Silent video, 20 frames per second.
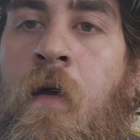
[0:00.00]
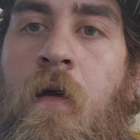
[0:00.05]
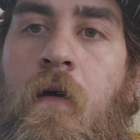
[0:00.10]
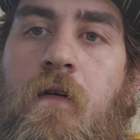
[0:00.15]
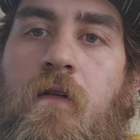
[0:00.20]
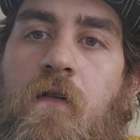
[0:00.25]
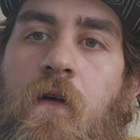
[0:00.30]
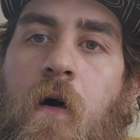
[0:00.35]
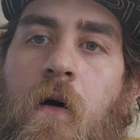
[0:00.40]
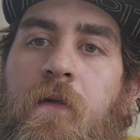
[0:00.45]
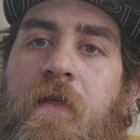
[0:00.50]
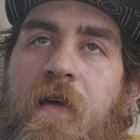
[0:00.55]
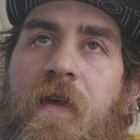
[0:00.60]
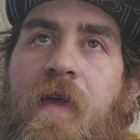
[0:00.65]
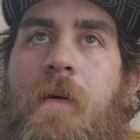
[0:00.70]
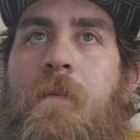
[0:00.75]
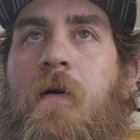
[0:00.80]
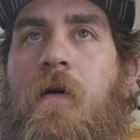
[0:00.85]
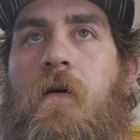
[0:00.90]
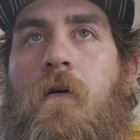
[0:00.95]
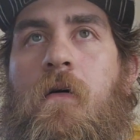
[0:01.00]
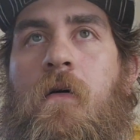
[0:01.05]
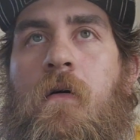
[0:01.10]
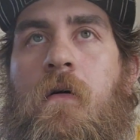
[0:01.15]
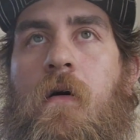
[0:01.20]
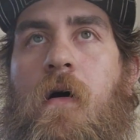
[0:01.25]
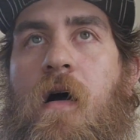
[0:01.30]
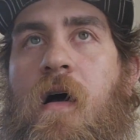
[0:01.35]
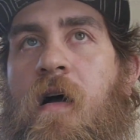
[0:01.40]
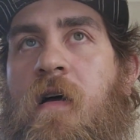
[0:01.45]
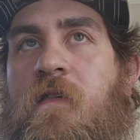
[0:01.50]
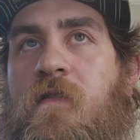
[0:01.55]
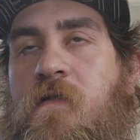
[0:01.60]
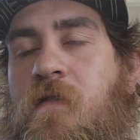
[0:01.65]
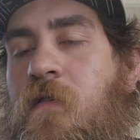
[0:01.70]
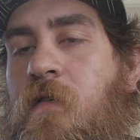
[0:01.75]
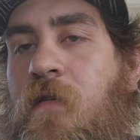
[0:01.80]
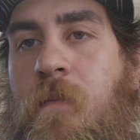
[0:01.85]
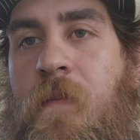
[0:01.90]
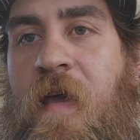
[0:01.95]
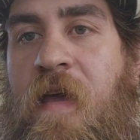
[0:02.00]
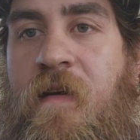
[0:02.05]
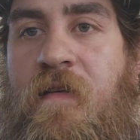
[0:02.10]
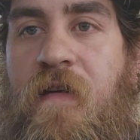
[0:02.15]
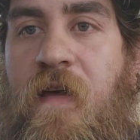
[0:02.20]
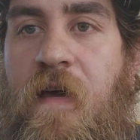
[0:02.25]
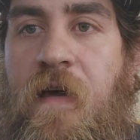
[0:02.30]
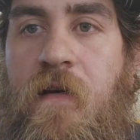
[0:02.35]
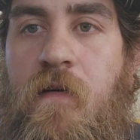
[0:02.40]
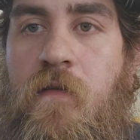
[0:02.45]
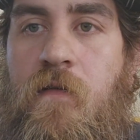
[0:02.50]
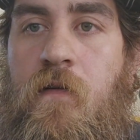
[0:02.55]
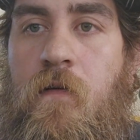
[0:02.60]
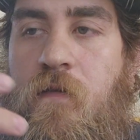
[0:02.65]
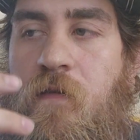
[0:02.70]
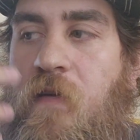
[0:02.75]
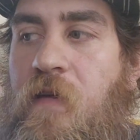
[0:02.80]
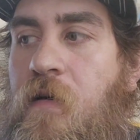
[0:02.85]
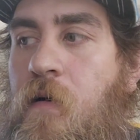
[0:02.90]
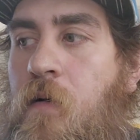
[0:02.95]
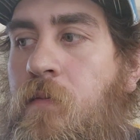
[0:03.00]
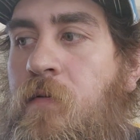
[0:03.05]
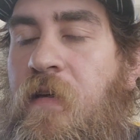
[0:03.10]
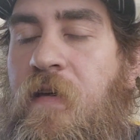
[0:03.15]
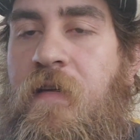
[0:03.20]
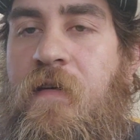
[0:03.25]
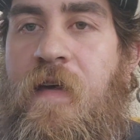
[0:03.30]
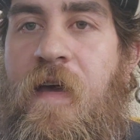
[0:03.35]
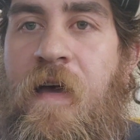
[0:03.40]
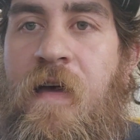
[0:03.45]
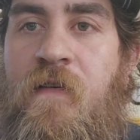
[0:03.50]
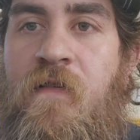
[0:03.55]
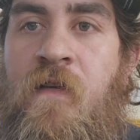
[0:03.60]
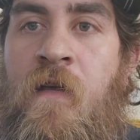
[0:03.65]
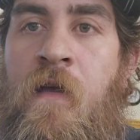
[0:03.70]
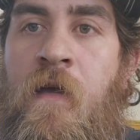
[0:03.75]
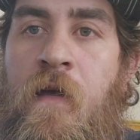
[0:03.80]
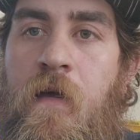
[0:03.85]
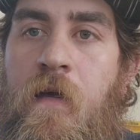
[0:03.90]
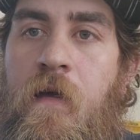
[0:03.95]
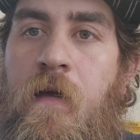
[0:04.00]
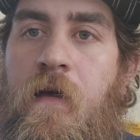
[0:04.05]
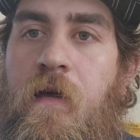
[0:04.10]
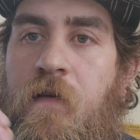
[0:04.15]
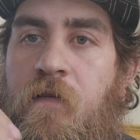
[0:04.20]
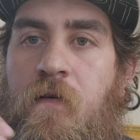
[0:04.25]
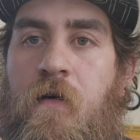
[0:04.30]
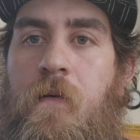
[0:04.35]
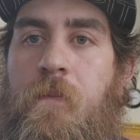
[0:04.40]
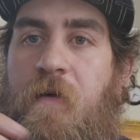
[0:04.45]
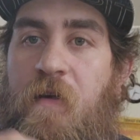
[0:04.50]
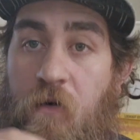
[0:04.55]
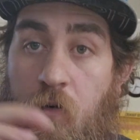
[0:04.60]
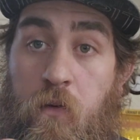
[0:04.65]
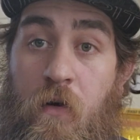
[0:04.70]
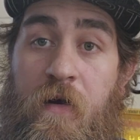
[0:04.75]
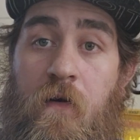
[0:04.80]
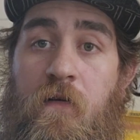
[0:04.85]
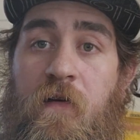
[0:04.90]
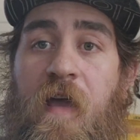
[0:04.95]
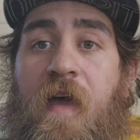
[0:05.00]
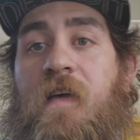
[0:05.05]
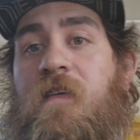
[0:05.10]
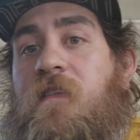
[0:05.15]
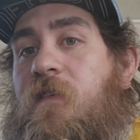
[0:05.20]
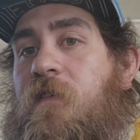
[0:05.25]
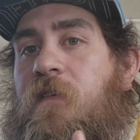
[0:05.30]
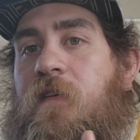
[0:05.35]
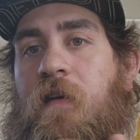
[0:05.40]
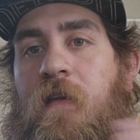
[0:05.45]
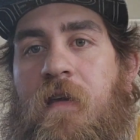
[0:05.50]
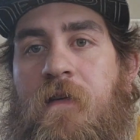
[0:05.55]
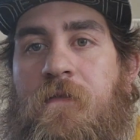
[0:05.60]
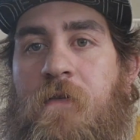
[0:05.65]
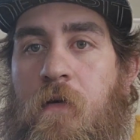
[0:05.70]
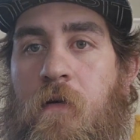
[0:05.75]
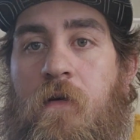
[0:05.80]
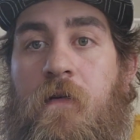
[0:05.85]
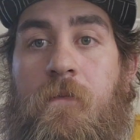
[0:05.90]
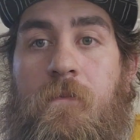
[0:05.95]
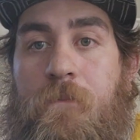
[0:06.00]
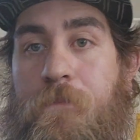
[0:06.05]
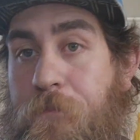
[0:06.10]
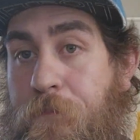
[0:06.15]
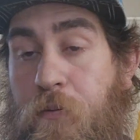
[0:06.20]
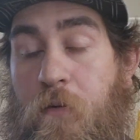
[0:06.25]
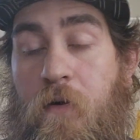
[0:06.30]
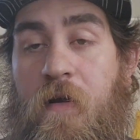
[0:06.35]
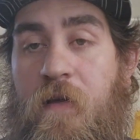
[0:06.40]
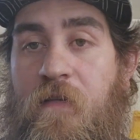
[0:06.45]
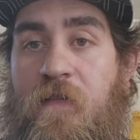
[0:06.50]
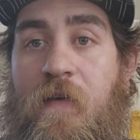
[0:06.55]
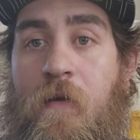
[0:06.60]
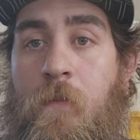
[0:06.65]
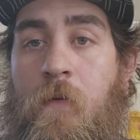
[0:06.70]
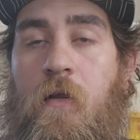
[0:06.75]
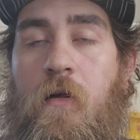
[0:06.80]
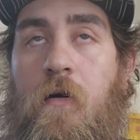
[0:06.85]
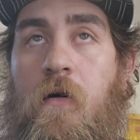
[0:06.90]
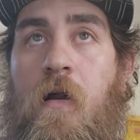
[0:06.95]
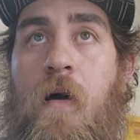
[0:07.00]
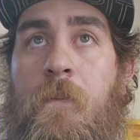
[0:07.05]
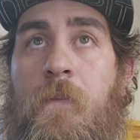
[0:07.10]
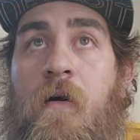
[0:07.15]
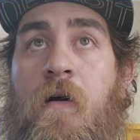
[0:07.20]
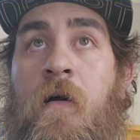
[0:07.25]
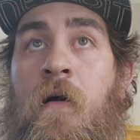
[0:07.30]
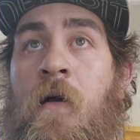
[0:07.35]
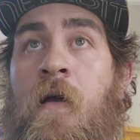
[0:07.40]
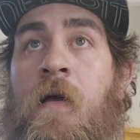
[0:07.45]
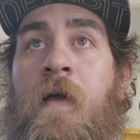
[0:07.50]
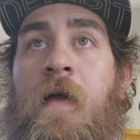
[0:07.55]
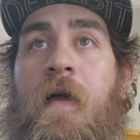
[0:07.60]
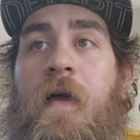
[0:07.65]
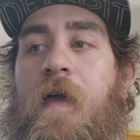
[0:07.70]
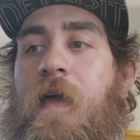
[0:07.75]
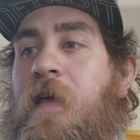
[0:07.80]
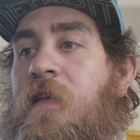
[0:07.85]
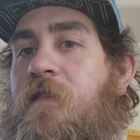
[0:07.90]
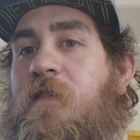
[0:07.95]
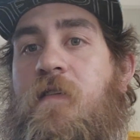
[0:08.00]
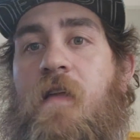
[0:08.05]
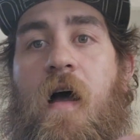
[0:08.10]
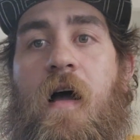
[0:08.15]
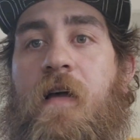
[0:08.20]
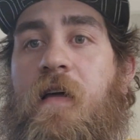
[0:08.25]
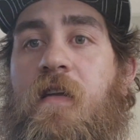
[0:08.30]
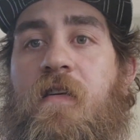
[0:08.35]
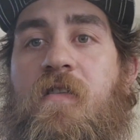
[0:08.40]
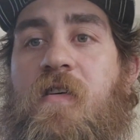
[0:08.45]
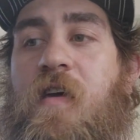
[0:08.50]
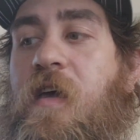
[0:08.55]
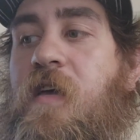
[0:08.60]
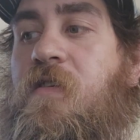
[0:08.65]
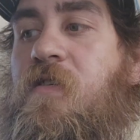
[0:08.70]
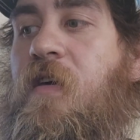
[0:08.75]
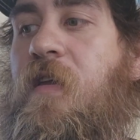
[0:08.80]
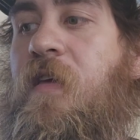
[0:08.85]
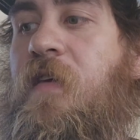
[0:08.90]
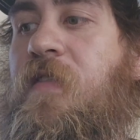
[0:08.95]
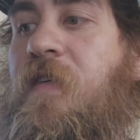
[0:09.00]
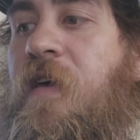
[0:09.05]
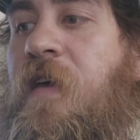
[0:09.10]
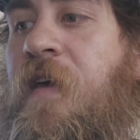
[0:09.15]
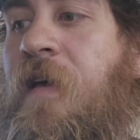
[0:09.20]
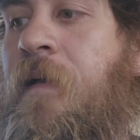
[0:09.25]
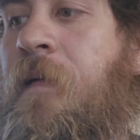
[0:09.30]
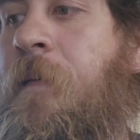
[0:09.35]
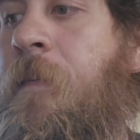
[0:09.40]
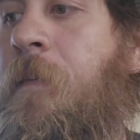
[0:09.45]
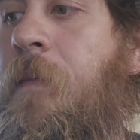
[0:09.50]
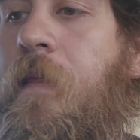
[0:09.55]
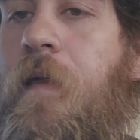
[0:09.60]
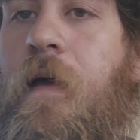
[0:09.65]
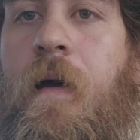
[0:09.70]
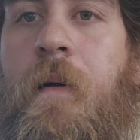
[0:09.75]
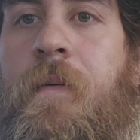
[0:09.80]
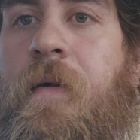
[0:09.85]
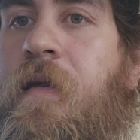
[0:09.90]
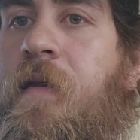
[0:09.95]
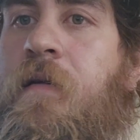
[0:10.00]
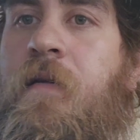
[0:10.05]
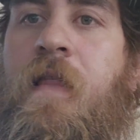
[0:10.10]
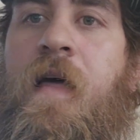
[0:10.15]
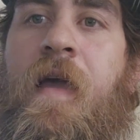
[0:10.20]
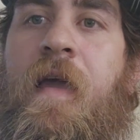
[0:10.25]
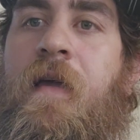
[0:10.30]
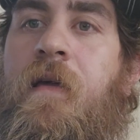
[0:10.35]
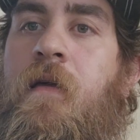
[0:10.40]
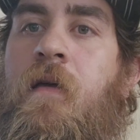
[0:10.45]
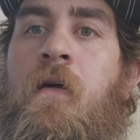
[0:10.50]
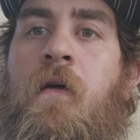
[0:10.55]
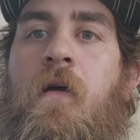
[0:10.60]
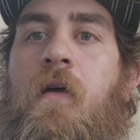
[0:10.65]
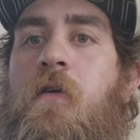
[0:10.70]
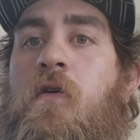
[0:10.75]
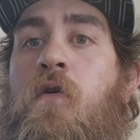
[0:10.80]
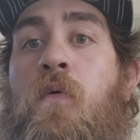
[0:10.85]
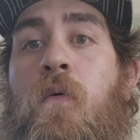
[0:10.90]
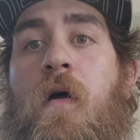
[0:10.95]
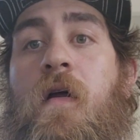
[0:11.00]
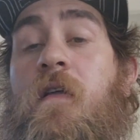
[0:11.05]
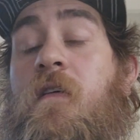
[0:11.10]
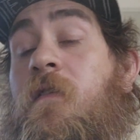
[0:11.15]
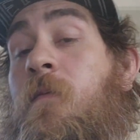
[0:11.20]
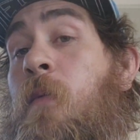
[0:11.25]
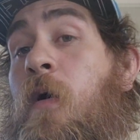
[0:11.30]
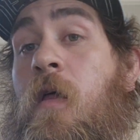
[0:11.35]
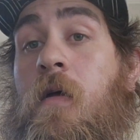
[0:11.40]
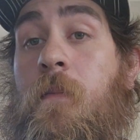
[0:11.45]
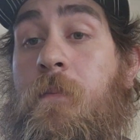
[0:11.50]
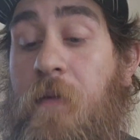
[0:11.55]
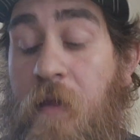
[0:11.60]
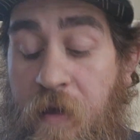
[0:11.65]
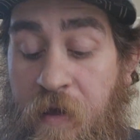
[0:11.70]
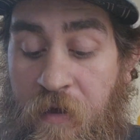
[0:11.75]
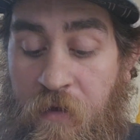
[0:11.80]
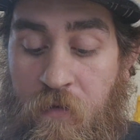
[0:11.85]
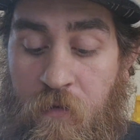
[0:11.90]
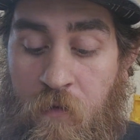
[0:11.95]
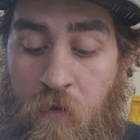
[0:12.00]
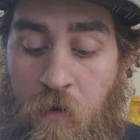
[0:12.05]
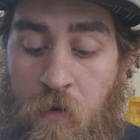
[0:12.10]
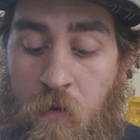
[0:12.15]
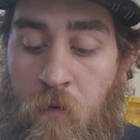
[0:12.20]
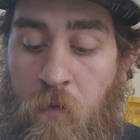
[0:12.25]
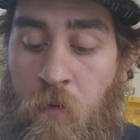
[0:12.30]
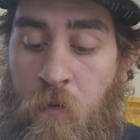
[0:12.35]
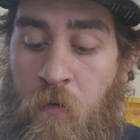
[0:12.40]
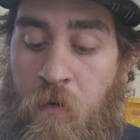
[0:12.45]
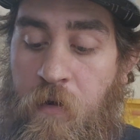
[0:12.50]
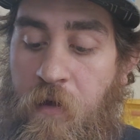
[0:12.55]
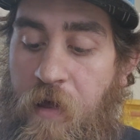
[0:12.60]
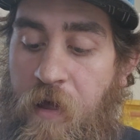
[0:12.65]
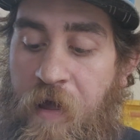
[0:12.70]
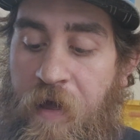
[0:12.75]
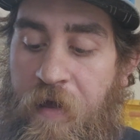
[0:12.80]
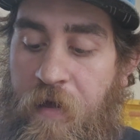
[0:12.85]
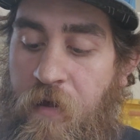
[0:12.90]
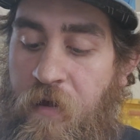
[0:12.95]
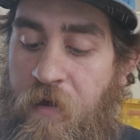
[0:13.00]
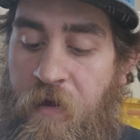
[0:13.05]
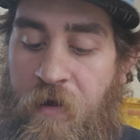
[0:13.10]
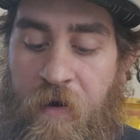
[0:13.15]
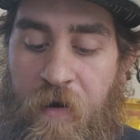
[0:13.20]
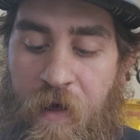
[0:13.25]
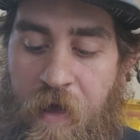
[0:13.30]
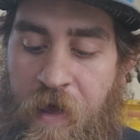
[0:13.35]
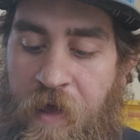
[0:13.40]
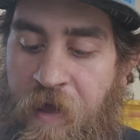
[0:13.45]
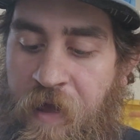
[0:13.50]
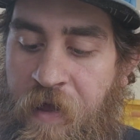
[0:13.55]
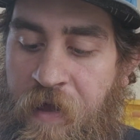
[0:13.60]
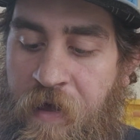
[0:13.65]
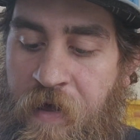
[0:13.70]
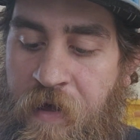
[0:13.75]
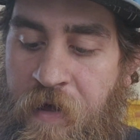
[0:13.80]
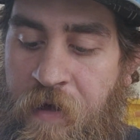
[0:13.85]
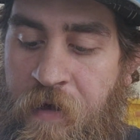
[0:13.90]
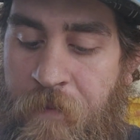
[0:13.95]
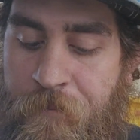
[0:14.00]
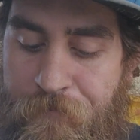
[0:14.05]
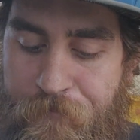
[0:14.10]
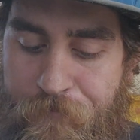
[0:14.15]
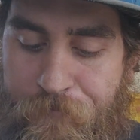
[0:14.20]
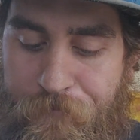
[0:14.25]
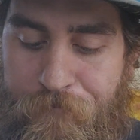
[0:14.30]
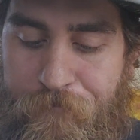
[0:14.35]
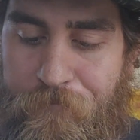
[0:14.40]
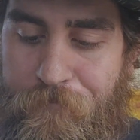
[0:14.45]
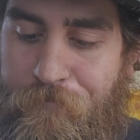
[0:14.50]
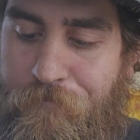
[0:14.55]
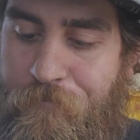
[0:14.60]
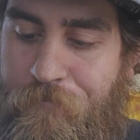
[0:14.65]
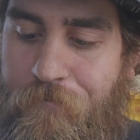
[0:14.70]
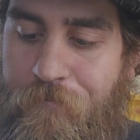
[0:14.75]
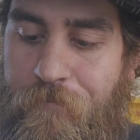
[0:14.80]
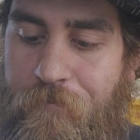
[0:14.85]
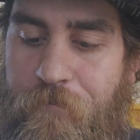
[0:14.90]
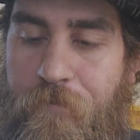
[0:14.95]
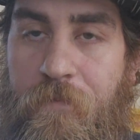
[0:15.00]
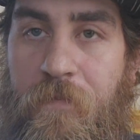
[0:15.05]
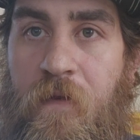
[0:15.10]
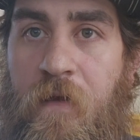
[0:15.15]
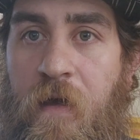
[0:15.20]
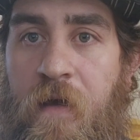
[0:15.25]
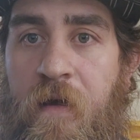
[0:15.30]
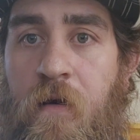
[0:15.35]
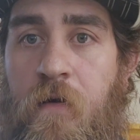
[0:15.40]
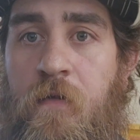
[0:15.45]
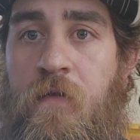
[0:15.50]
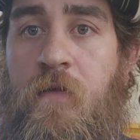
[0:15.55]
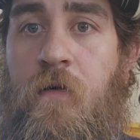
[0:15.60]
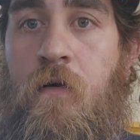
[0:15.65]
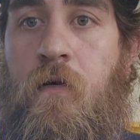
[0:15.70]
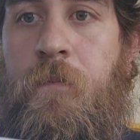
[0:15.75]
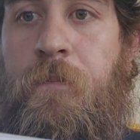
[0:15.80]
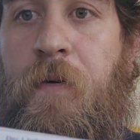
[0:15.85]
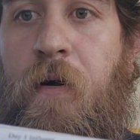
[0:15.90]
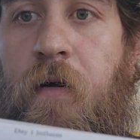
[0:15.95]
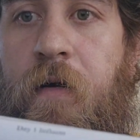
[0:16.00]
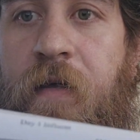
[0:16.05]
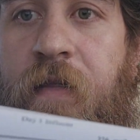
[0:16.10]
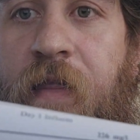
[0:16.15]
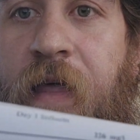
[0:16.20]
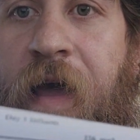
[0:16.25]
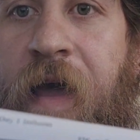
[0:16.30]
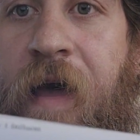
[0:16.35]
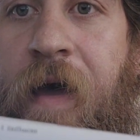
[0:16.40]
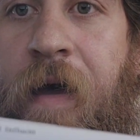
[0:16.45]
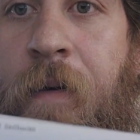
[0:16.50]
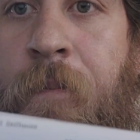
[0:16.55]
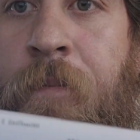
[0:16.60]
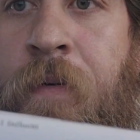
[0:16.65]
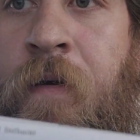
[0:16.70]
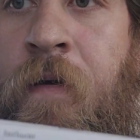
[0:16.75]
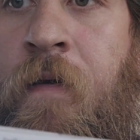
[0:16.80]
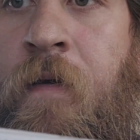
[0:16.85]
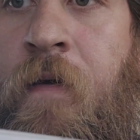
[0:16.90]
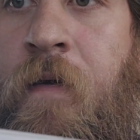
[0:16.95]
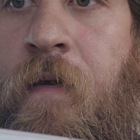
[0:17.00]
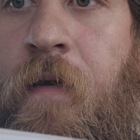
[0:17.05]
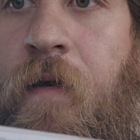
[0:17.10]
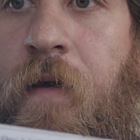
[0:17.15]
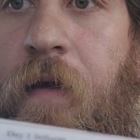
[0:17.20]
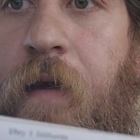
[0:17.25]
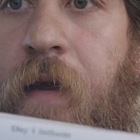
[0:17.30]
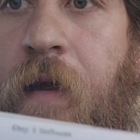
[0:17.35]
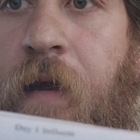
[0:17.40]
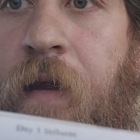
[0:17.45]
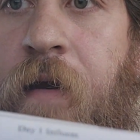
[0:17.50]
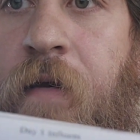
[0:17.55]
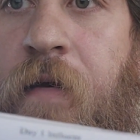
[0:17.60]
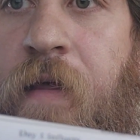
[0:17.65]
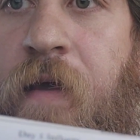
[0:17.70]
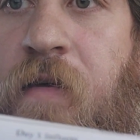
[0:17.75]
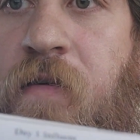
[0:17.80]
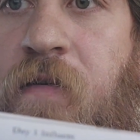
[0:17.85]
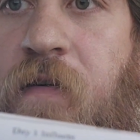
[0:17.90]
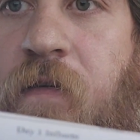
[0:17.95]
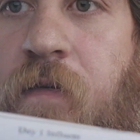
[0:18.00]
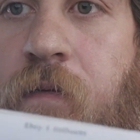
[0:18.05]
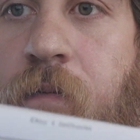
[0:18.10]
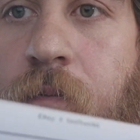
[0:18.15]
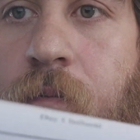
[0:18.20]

So the chemical oxygen demand test, COD test, is going to be a quicker test. It's going to give you a pretty similar number. It's not going to change anything. I mean, like, you run a smaller plant, though. I got a third-party lab, and they just